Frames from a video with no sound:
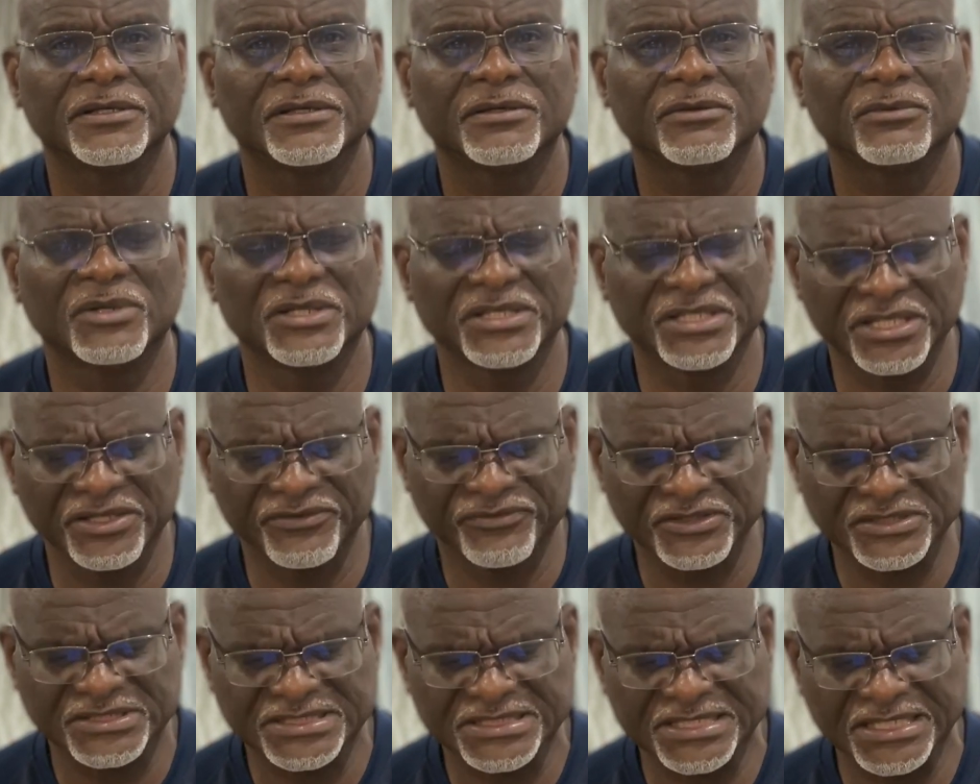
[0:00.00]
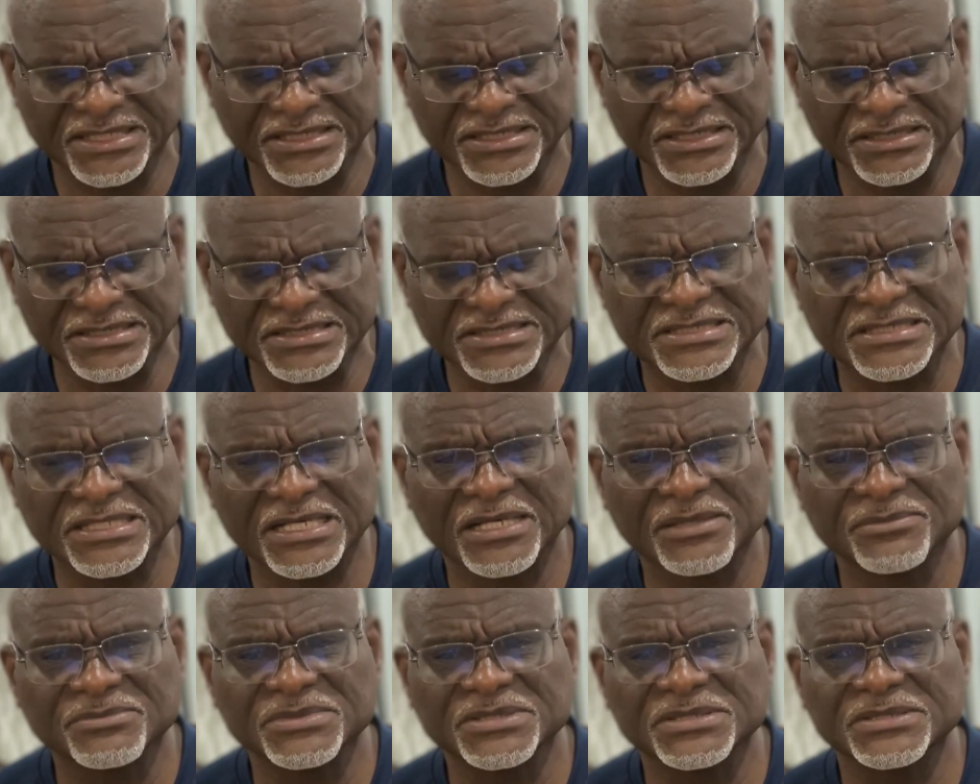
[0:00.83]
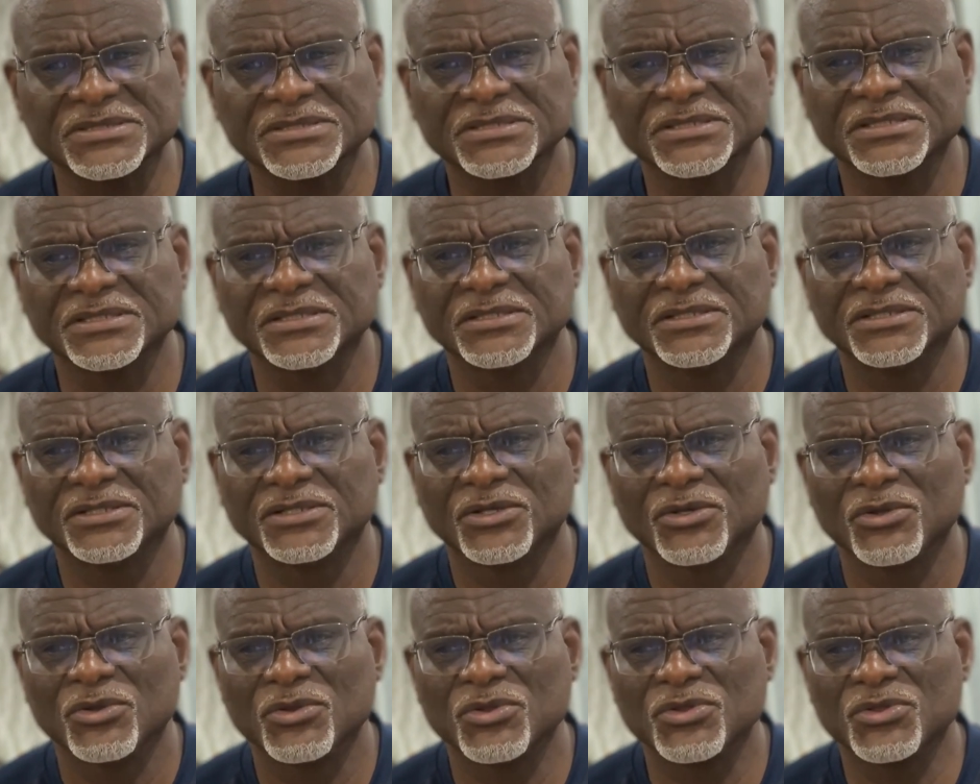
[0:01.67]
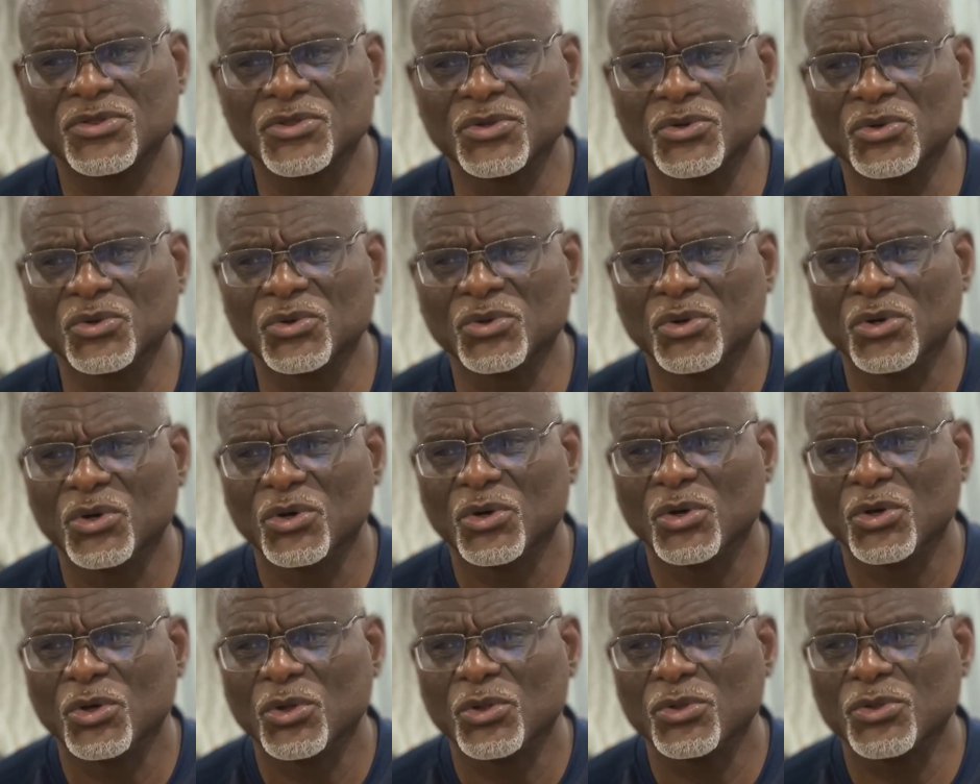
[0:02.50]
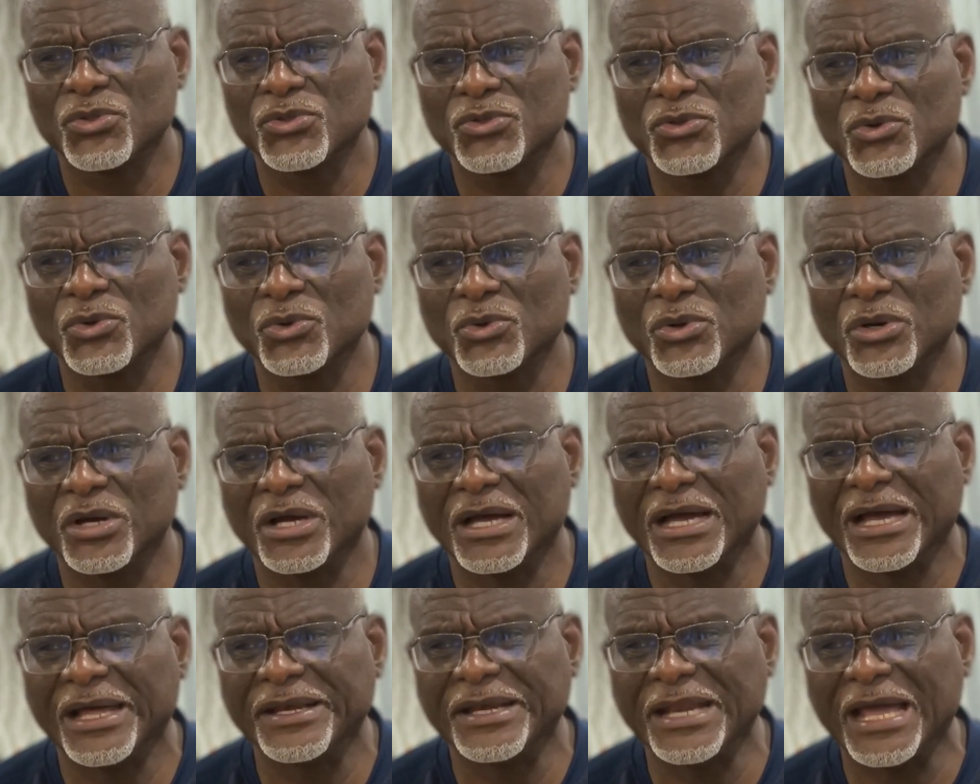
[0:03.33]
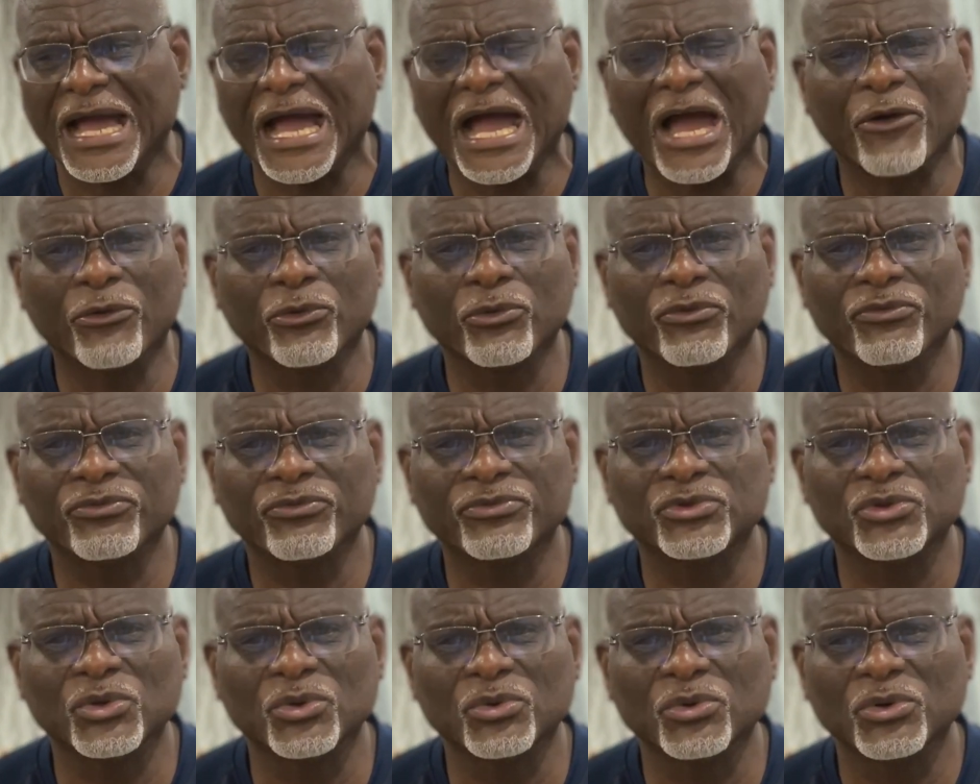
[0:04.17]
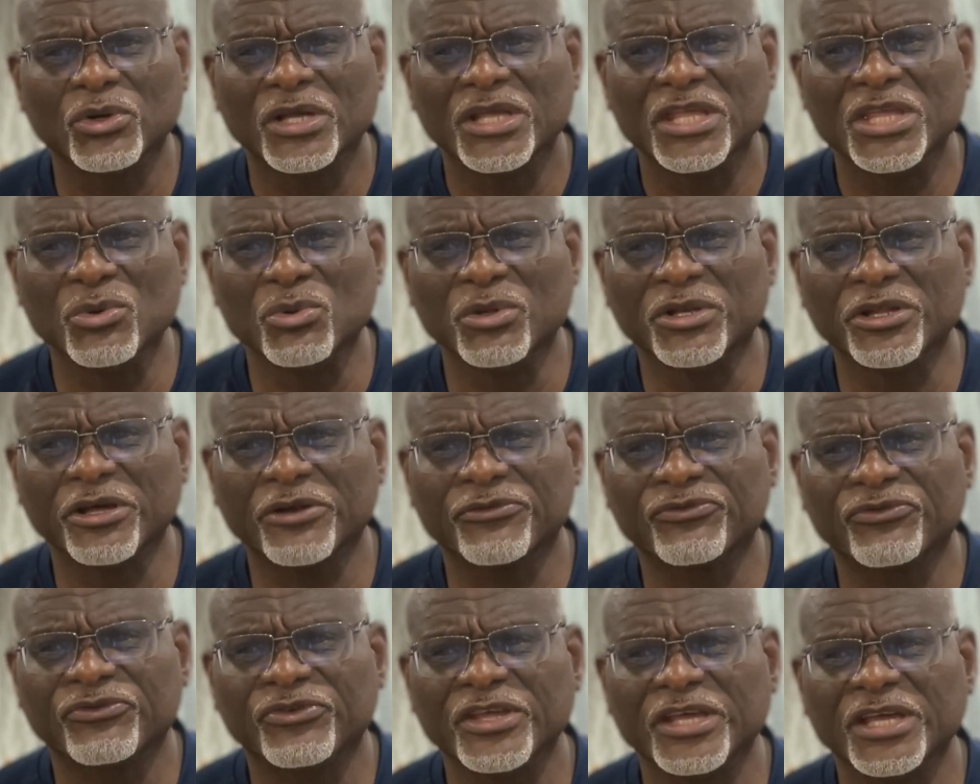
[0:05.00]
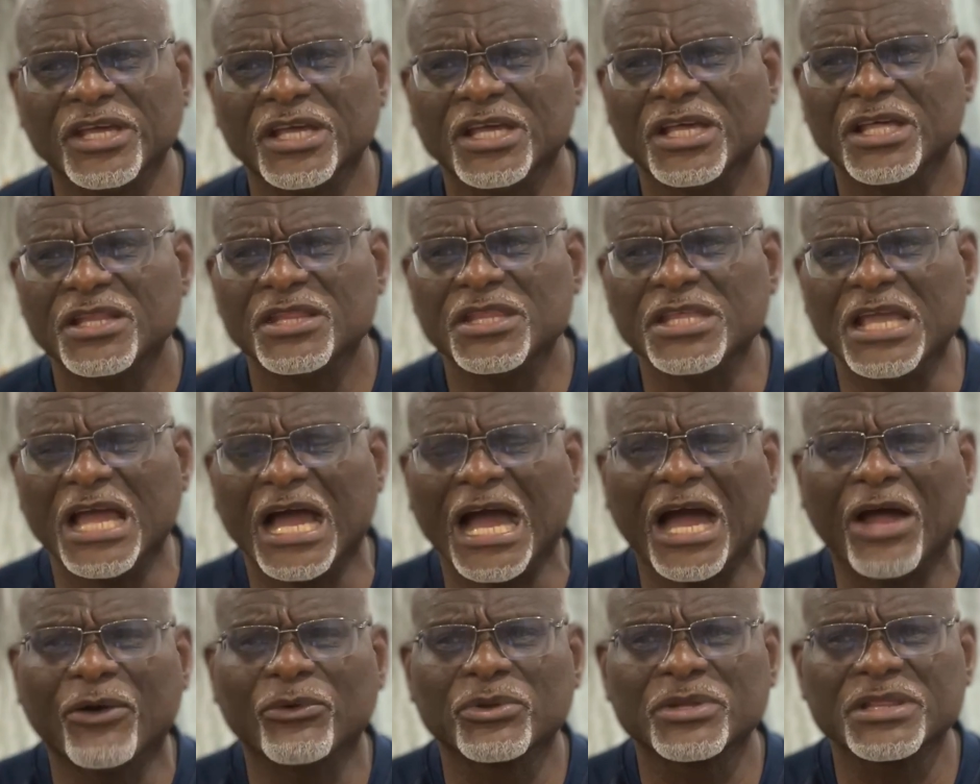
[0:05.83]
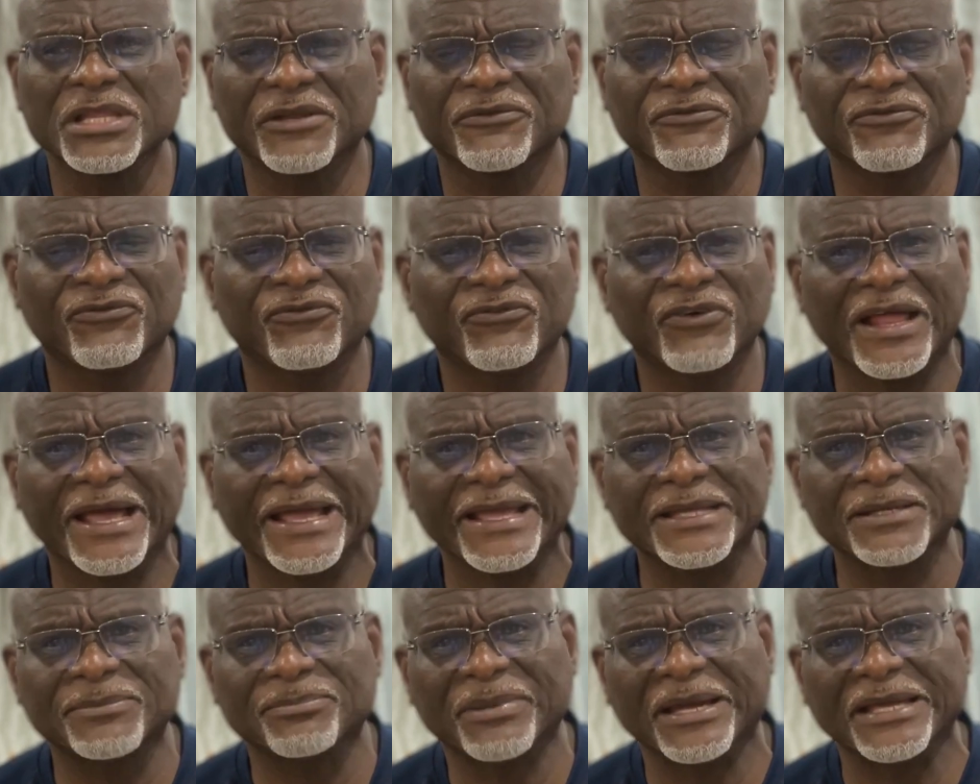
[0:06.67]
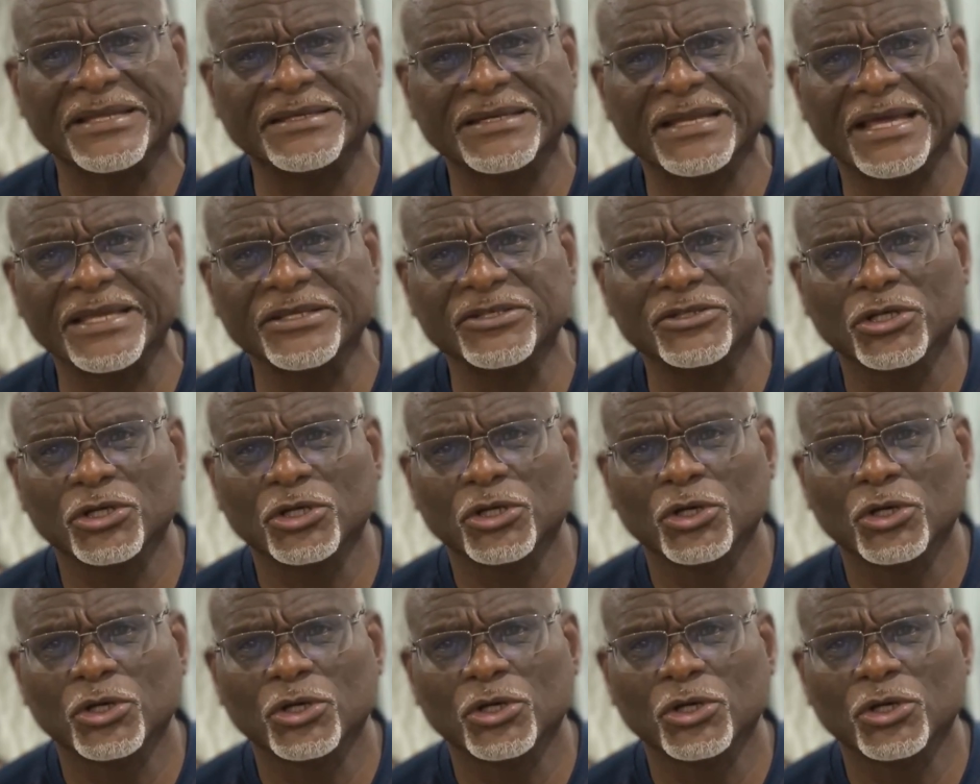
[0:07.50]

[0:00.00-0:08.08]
What David said in the Psalms, though he will not fear the arrow that flyeth by night,